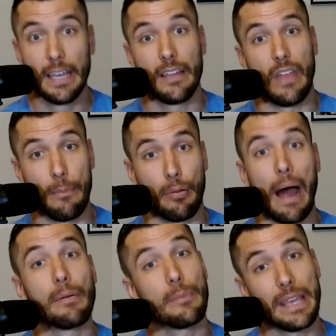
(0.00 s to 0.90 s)
they'd
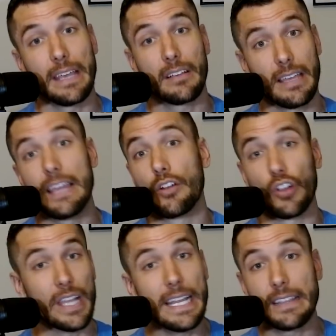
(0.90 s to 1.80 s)
probably be either
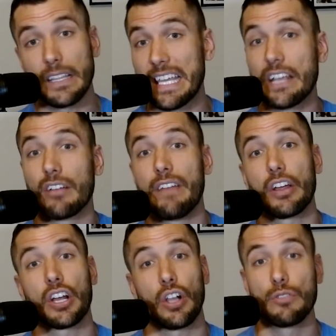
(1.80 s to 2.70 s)
leading the league or
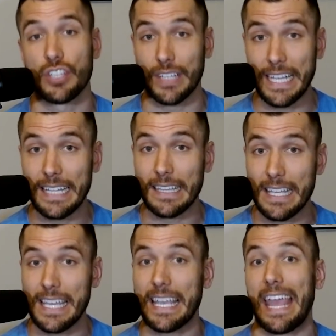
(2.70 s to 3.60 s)
very close to leading the
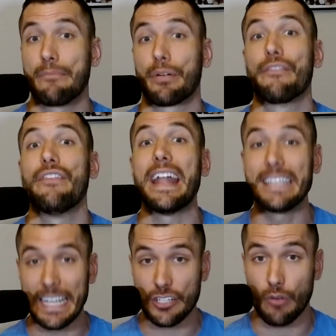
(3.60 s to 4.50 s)
league in
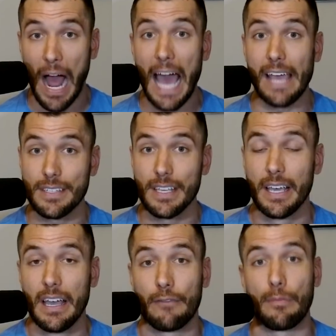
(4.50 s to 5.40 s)
preventing drives
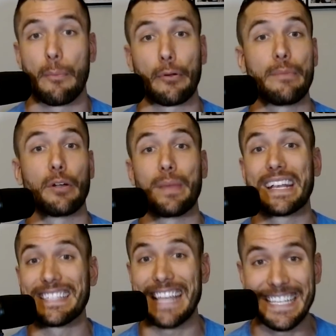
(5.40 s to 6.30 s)
from the perimeter,
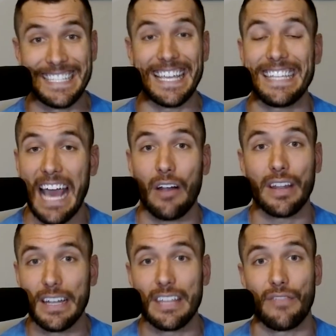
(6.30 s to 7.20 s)
because they sit down
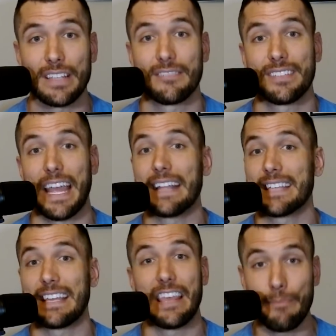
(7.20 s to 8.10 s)
in a defensive stance
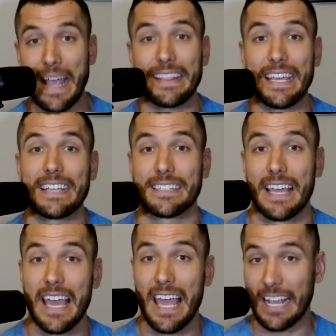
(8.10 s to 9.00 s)
and they make things
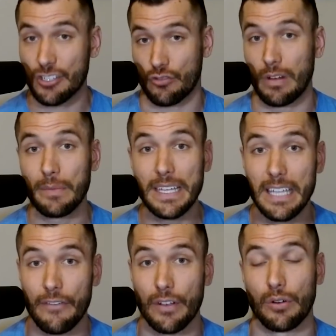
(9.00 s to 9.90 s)
extremely
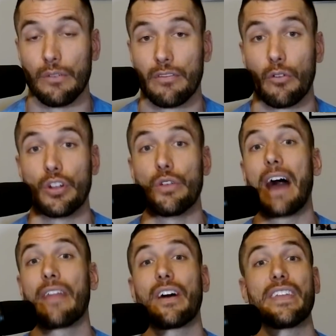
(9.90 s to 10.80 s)
difficult for you.
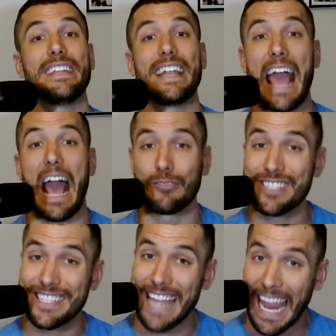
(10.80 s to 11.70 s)
I thought they did an
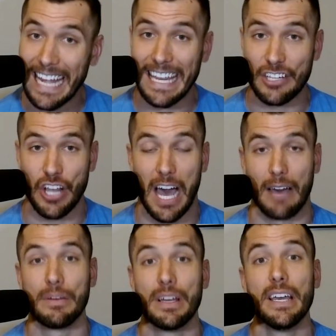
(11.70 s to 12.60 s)
outstanding job